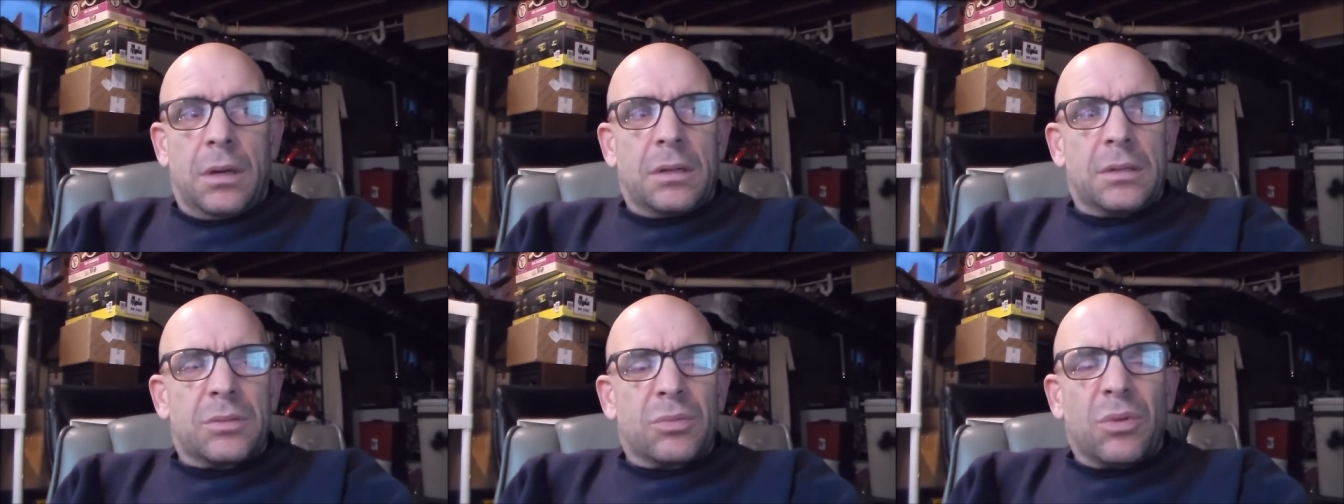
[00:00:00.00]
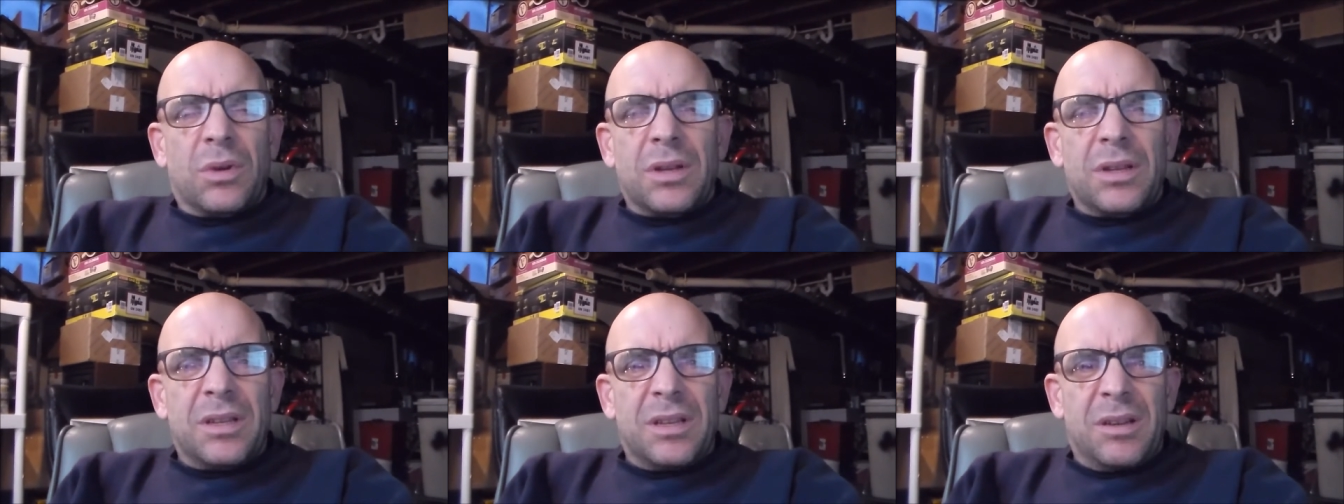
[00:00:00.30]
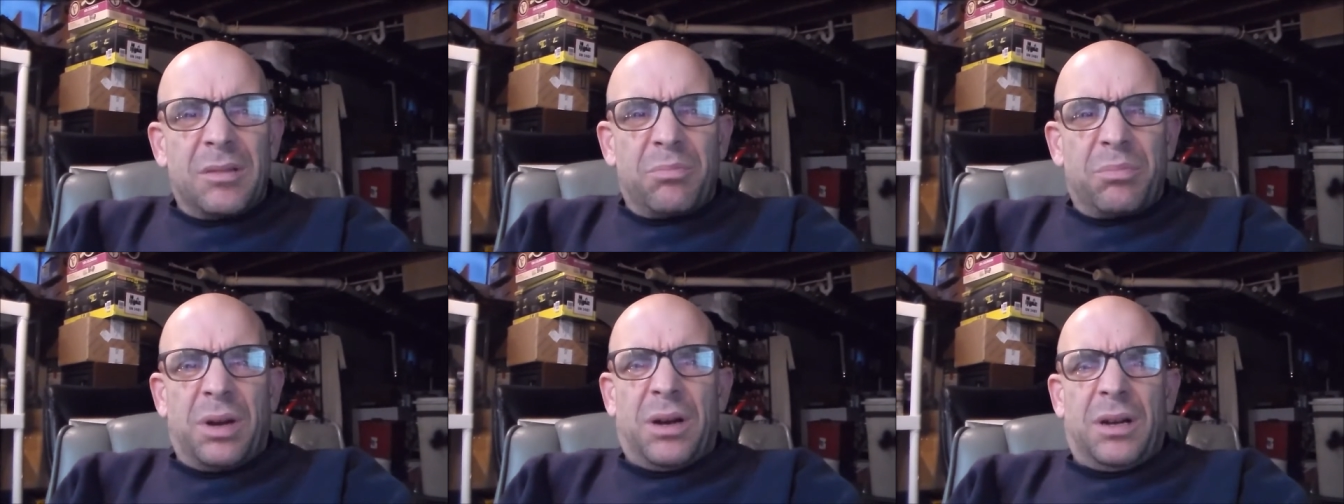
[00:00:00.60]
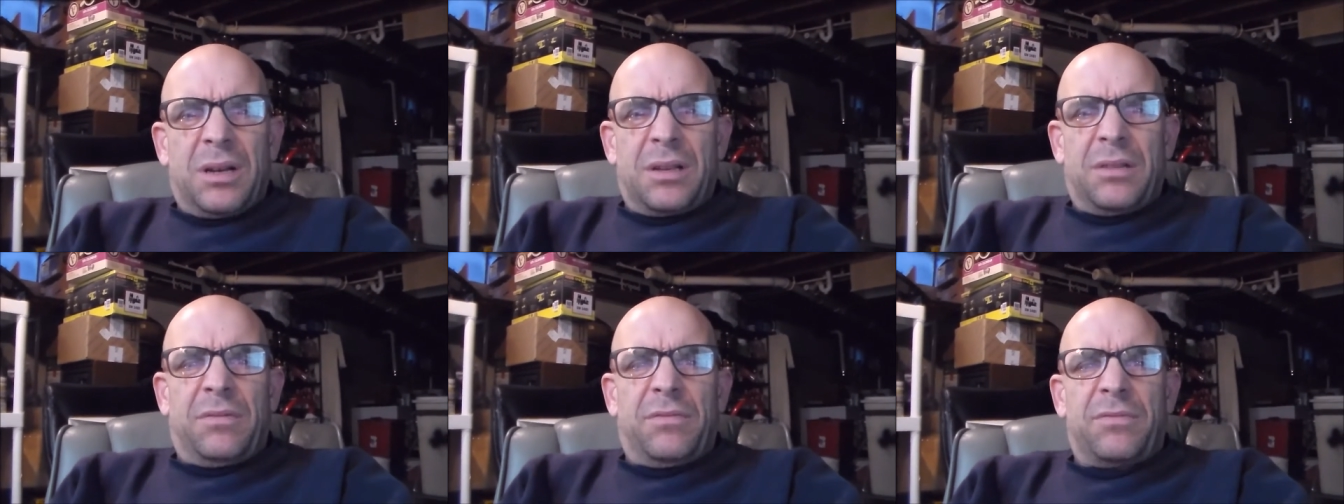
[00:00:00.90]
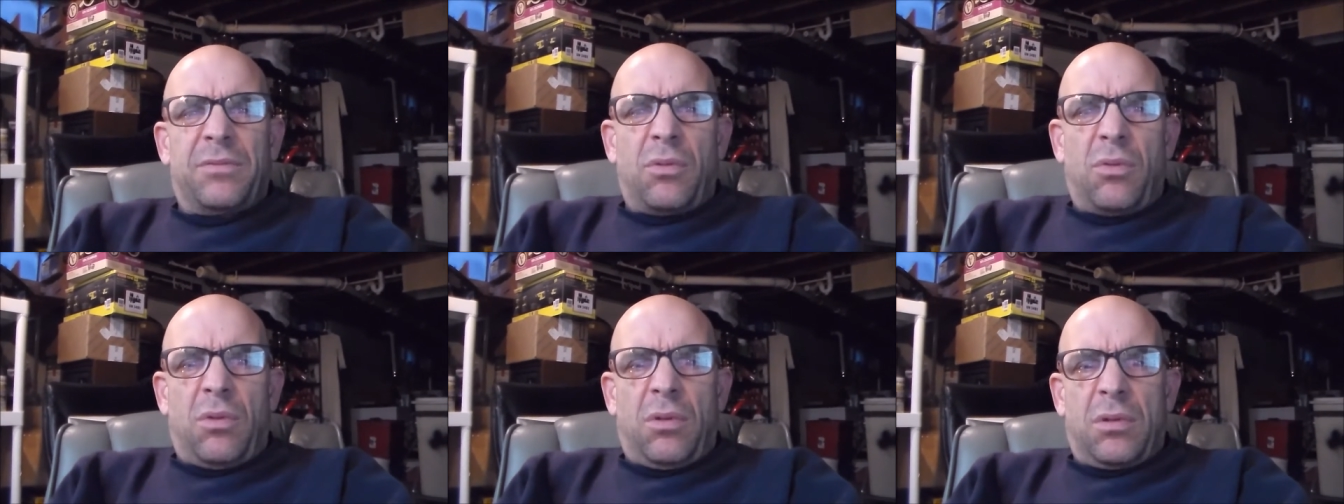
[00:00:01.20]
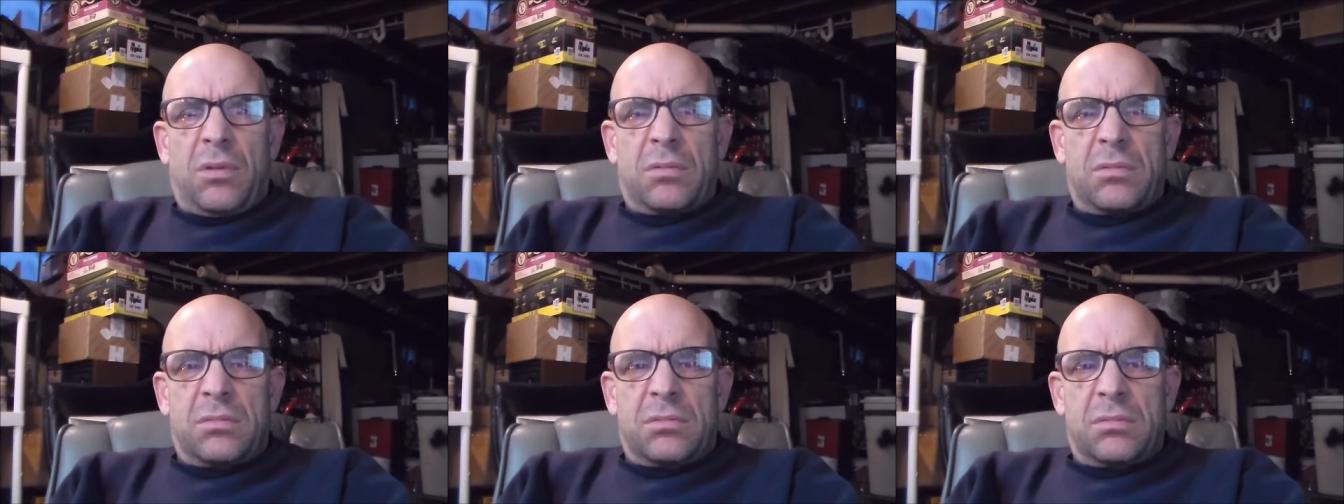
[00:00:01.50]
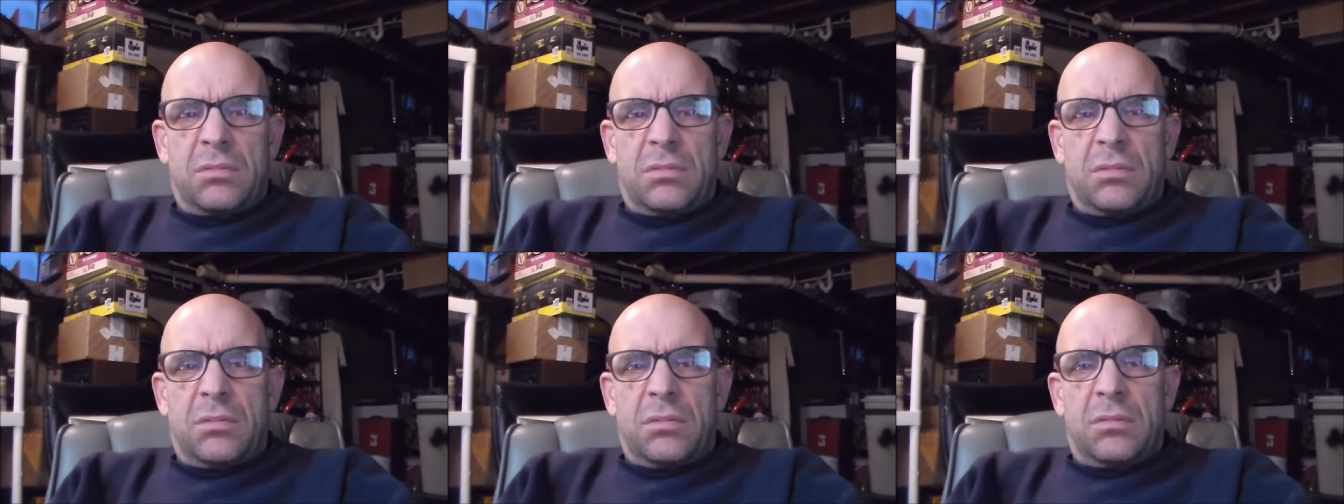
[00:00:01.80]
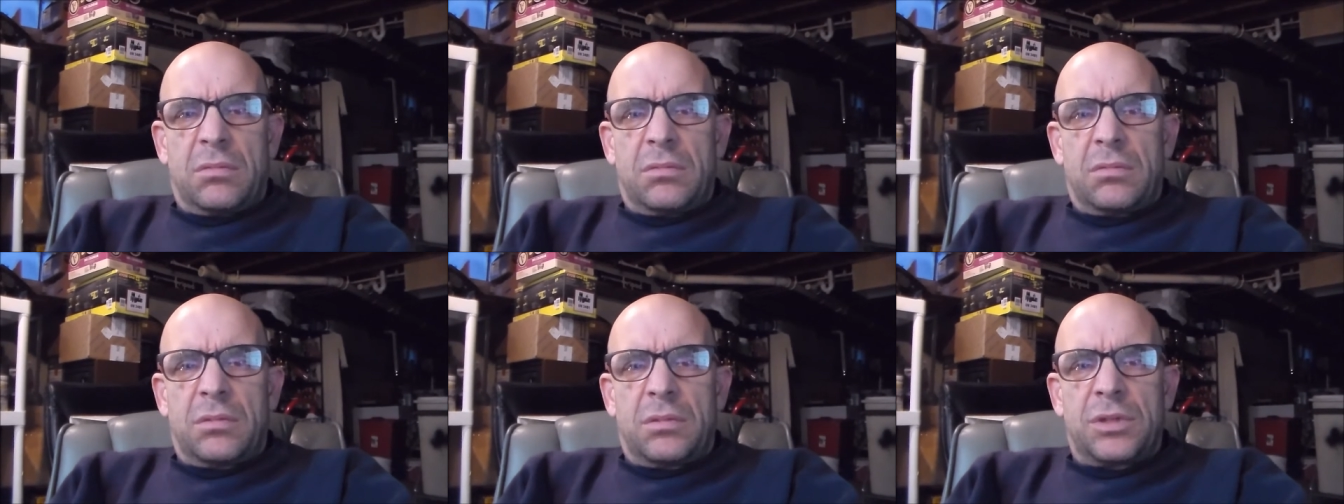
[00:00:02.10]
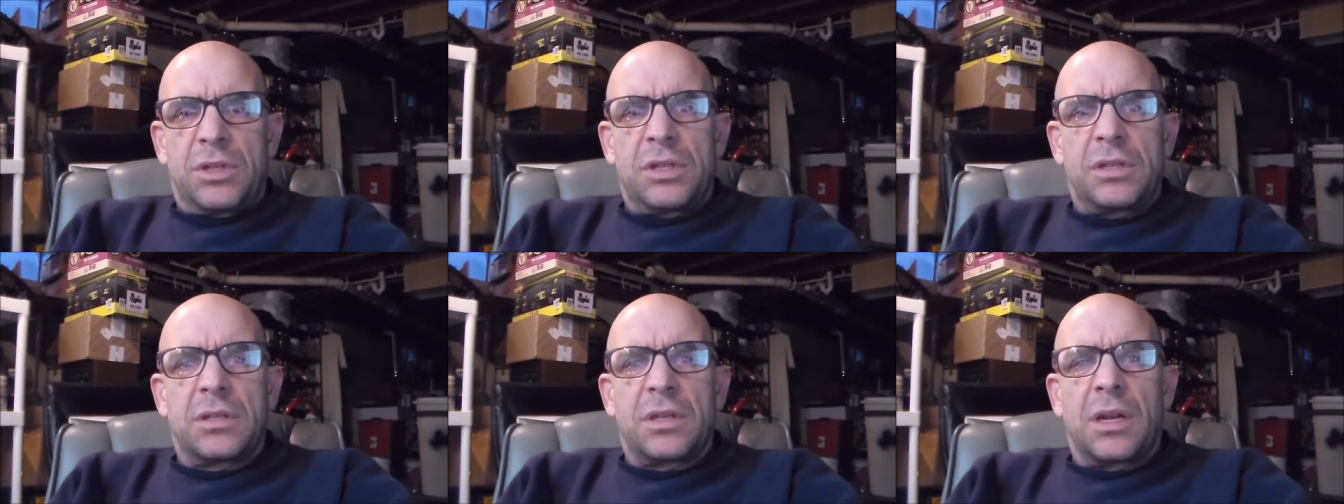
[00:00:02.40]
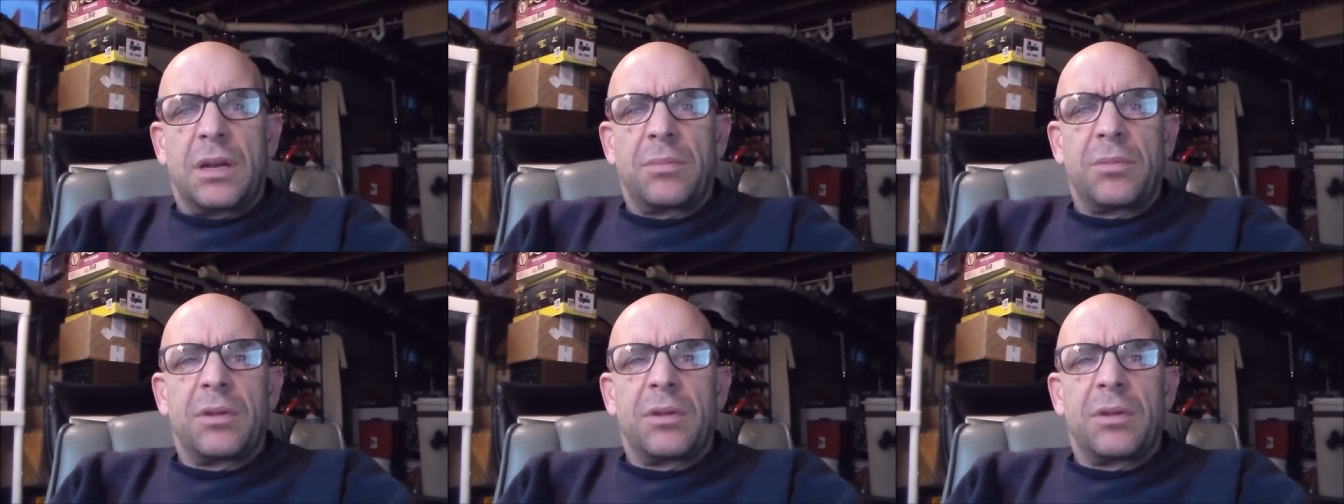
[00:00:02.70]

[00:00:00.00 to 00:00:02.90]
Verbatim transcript: I said, what do you need a pumpkin for? She said,